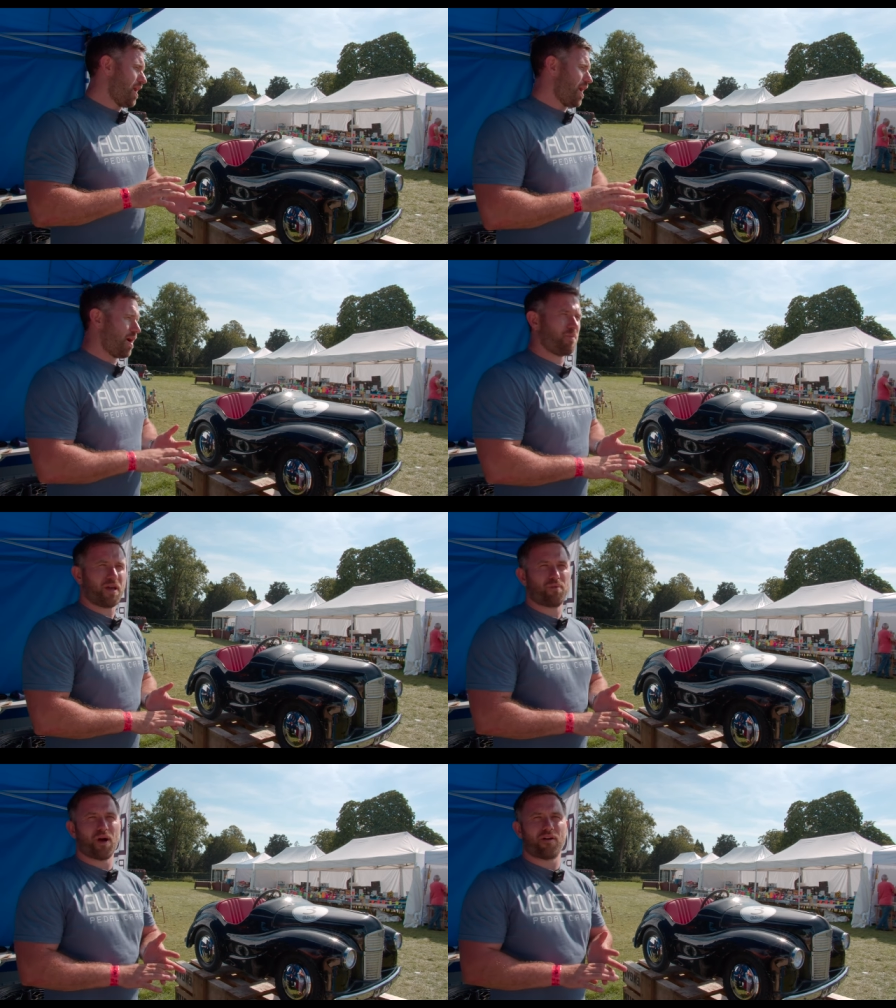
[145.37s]
Uh,
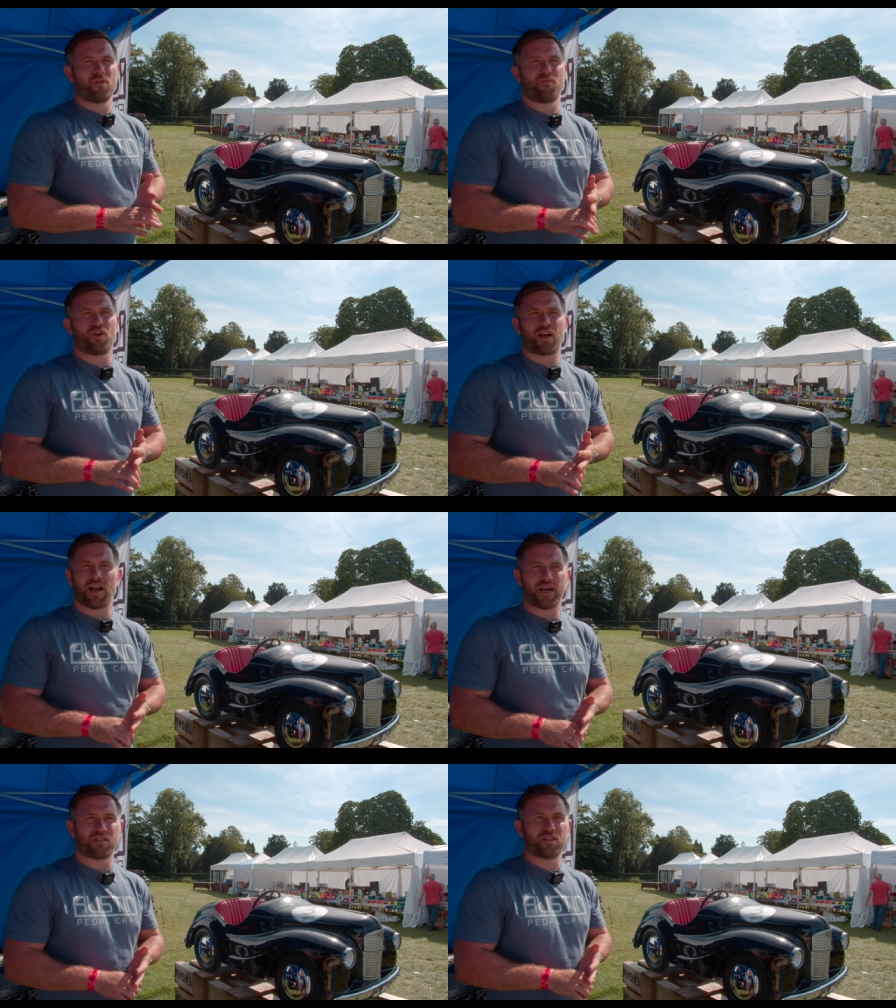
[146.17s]
people have them for
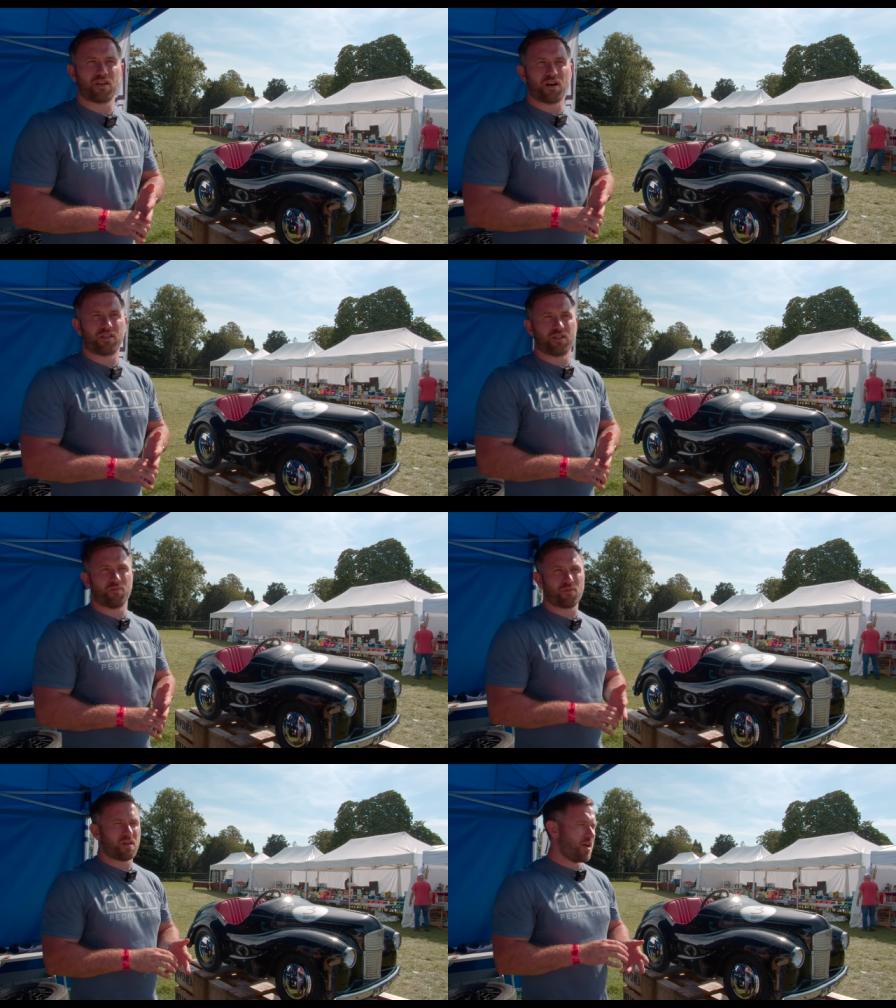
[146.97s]
collector's
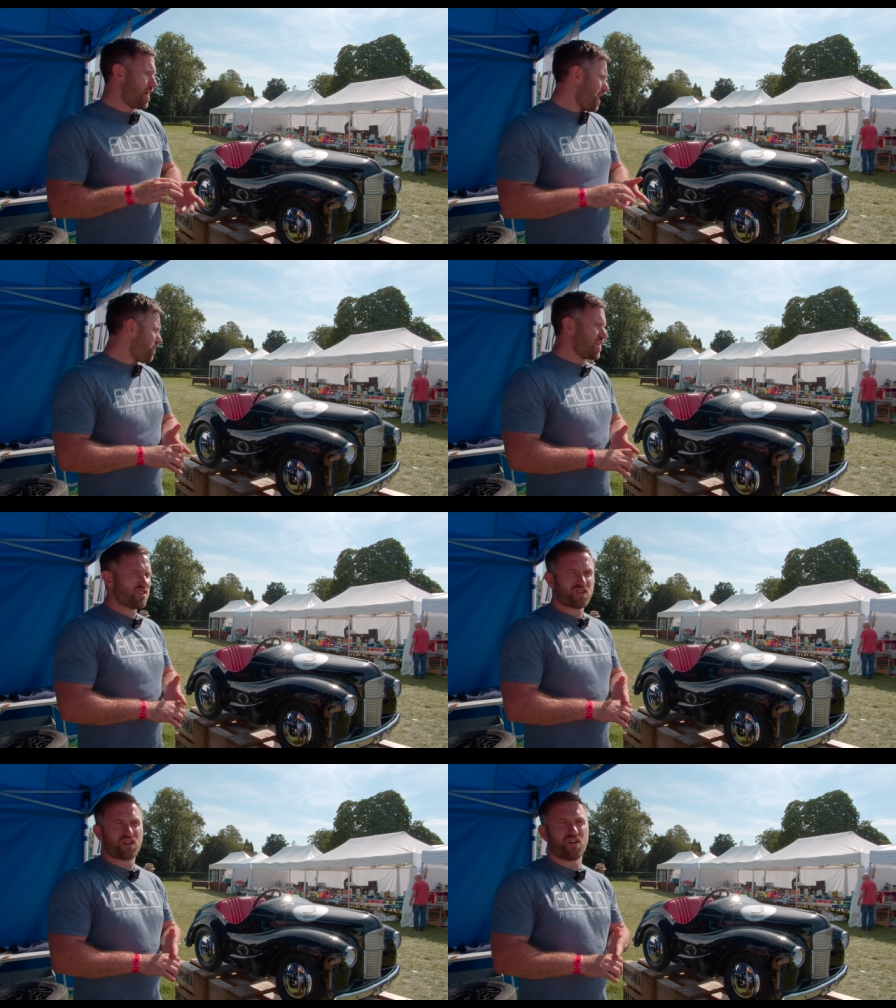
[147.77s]
items and they're
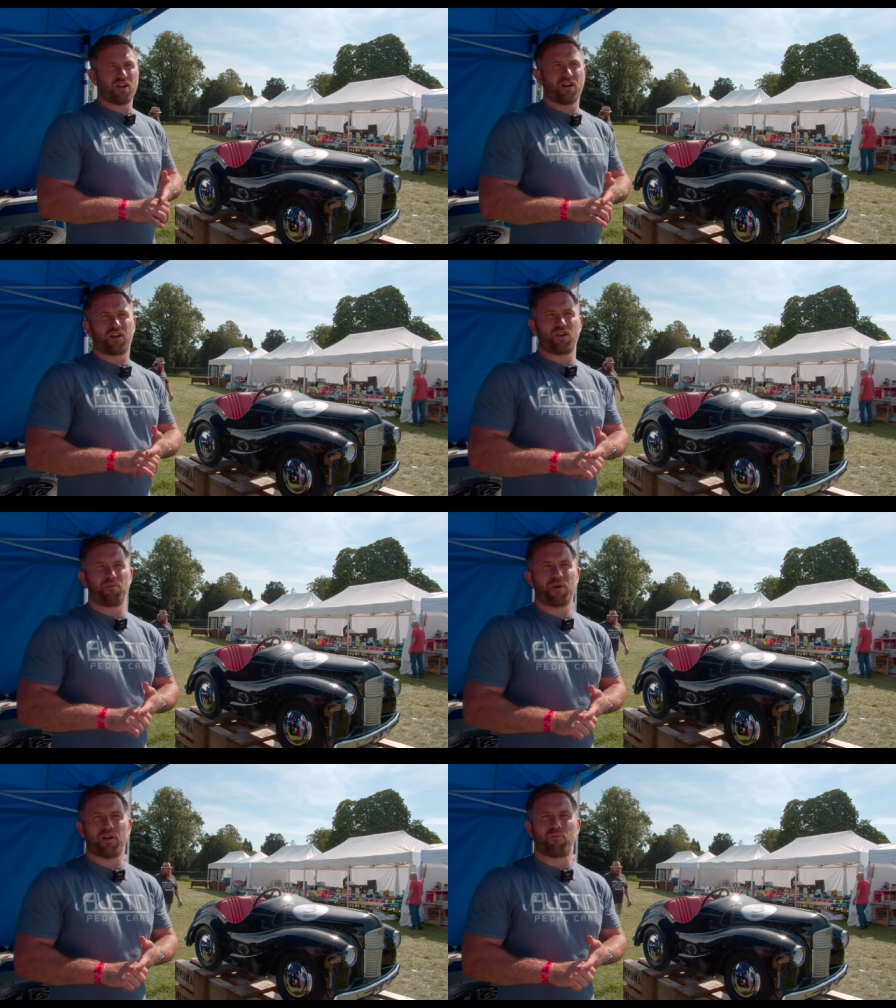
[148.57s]
just good at a
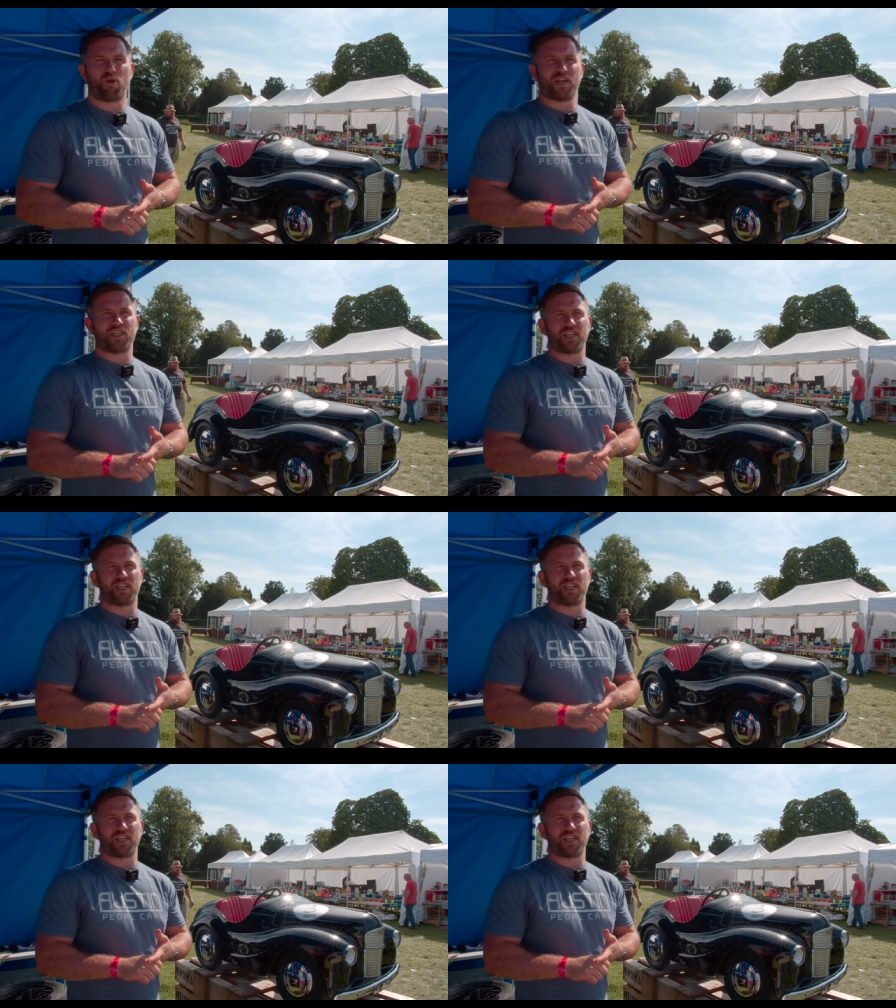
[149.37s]
good bit of British